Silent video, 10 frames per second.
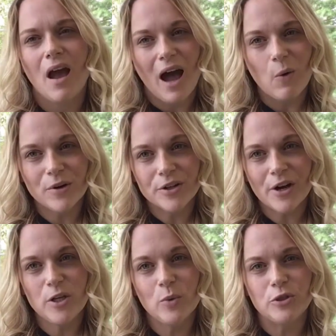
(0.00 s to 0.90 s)
I wonder
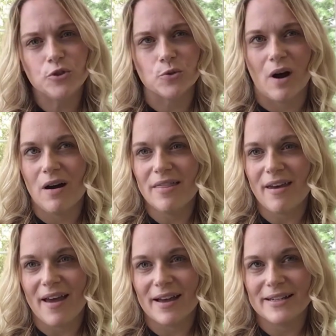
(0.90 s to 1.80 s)
how you would draw
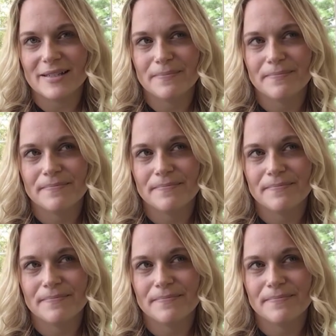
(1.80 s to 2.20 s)
that.